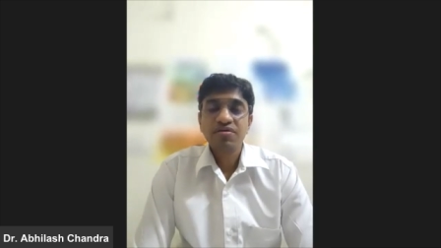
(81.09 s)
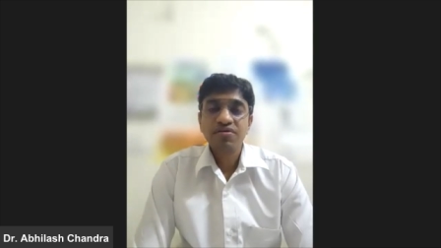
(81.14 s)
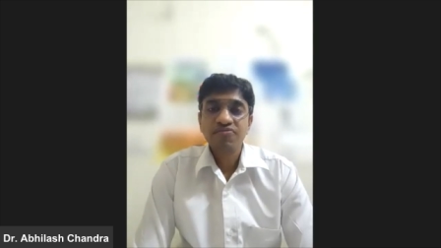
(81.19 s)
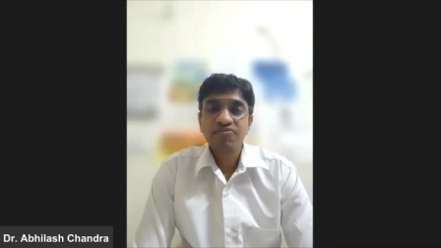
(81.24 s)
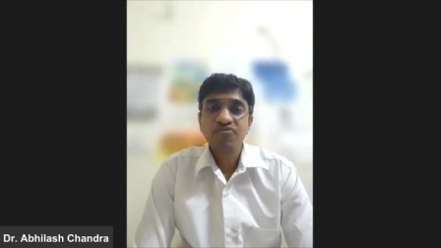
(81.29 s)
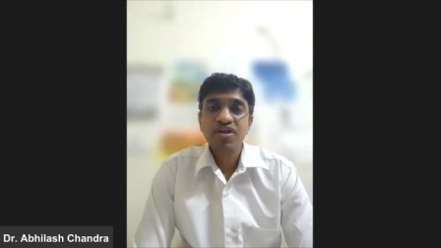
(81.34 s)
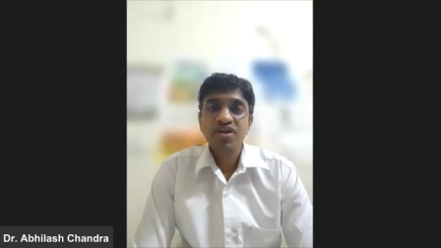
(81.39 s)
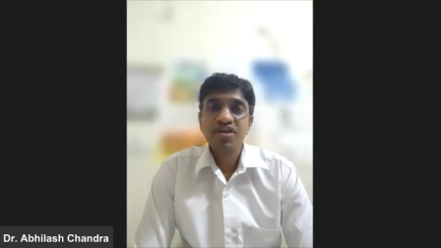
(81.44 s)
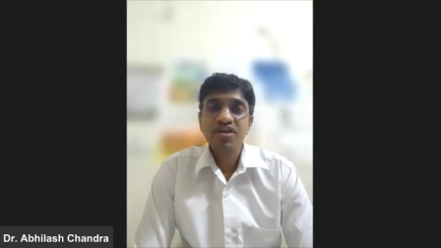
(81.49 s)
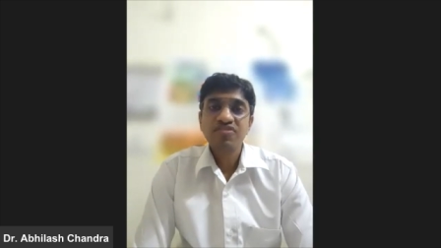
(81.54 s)

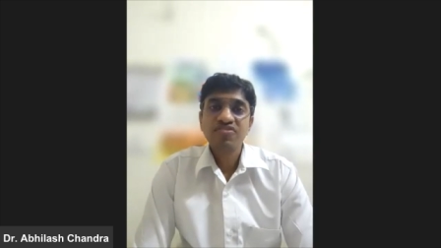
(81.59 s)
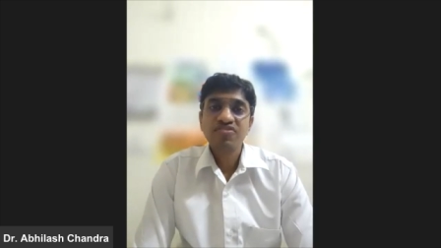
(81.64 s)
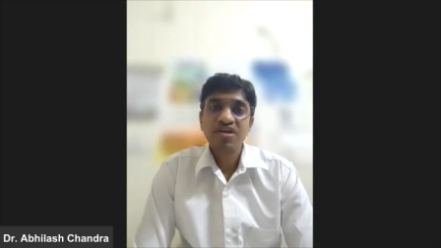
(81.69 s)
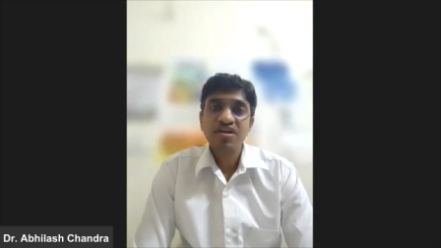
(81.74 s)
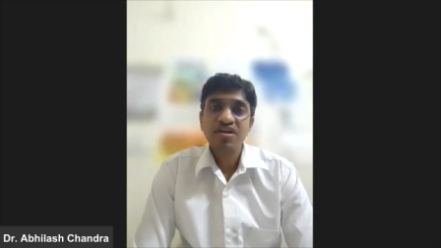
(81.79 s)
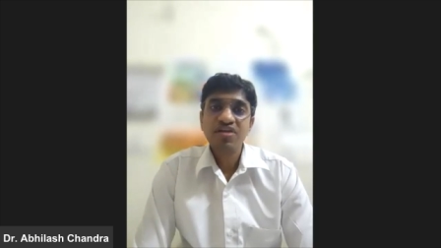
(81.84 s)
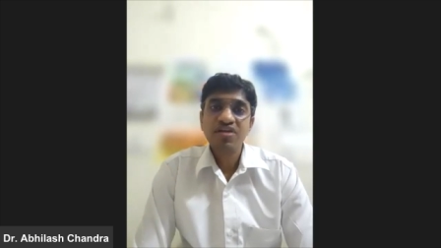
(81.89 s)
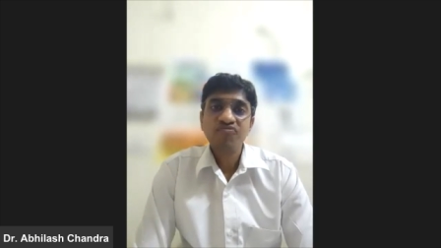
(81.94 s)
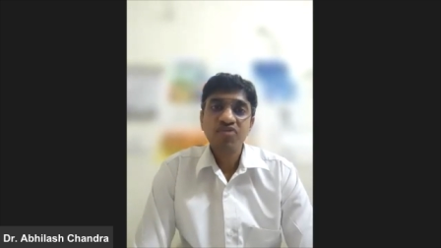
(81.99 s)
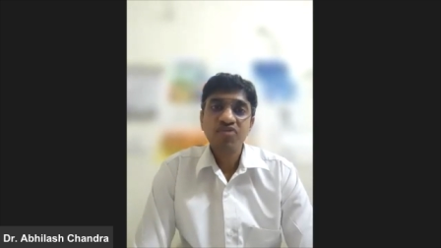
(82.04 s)
various
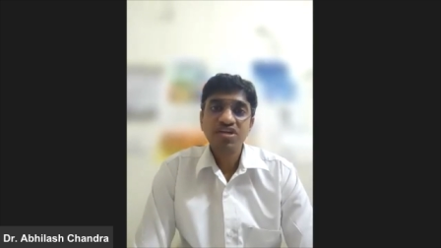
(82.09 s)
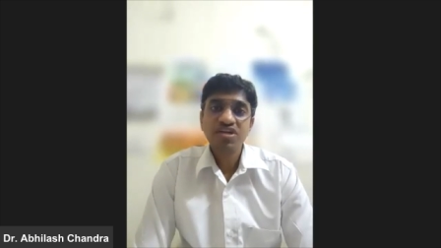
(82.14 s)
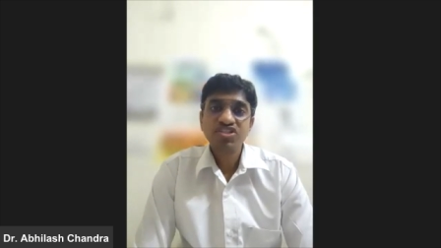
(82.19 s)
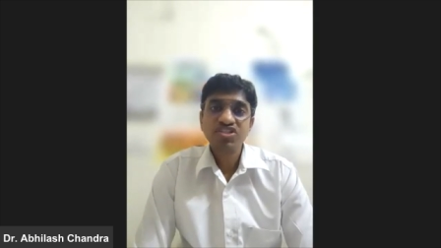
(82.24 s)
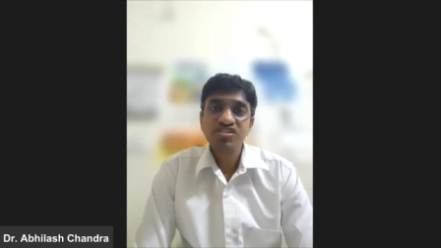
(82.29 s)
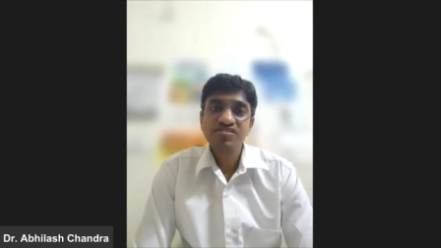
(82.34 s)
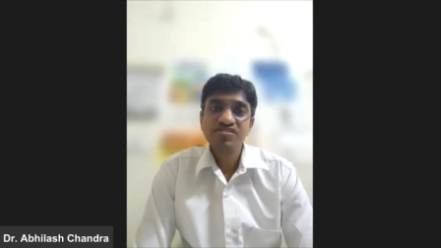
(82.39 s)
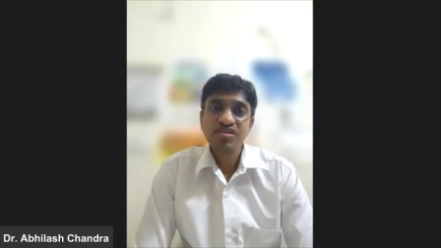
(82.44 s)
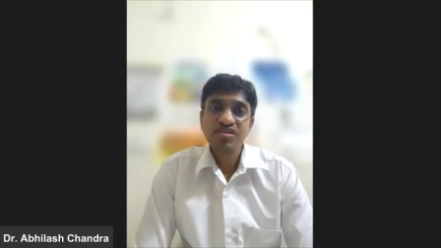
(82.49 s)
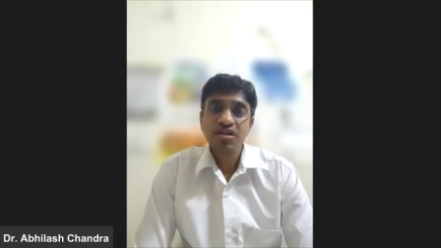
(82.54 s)
kidney
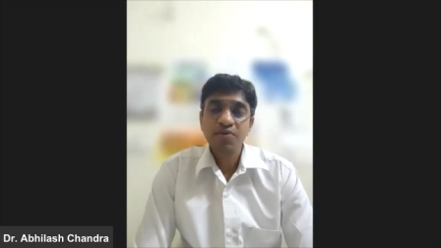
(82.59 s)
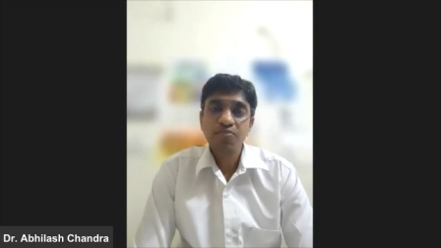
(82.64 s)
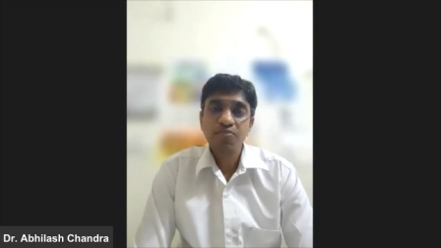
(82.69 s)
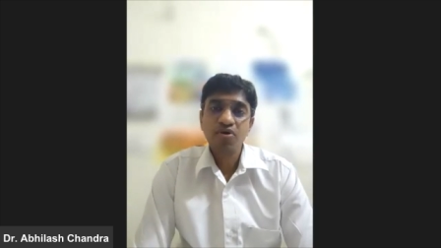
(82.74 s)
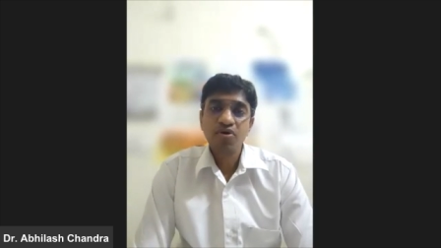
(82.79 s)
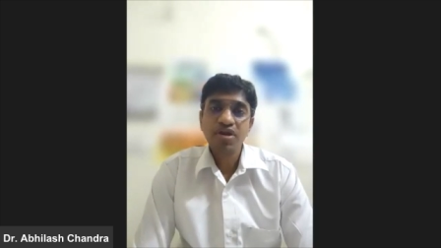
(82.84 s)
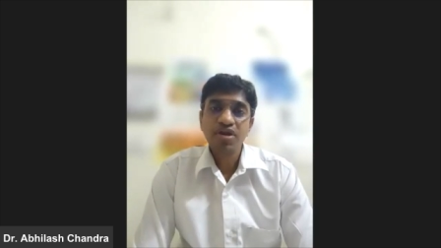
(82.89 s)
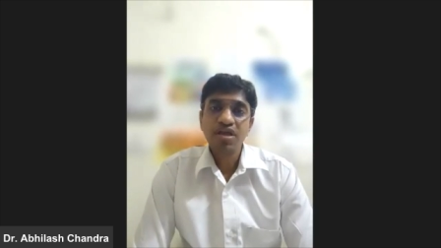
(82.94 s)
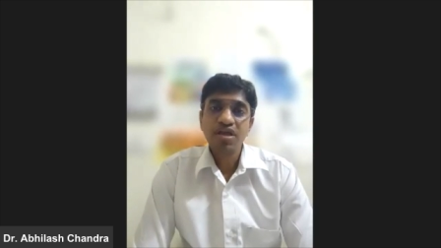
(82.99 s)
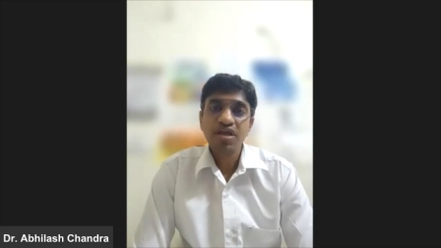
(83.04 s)
functions in our
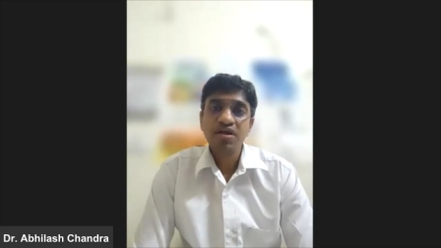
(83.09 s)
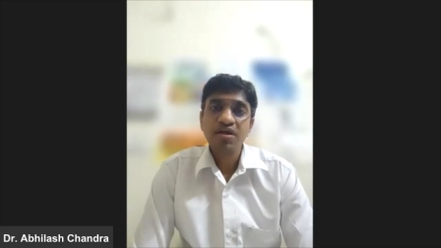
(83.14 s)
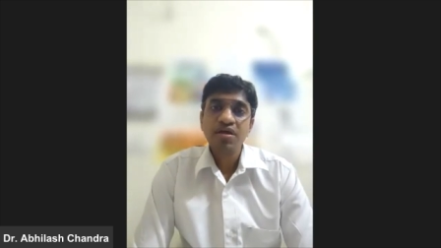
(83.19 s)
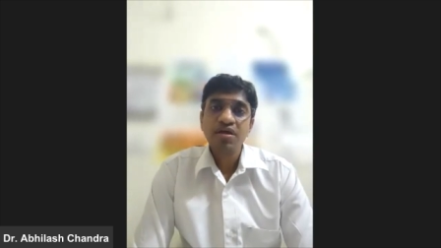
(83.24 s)
body,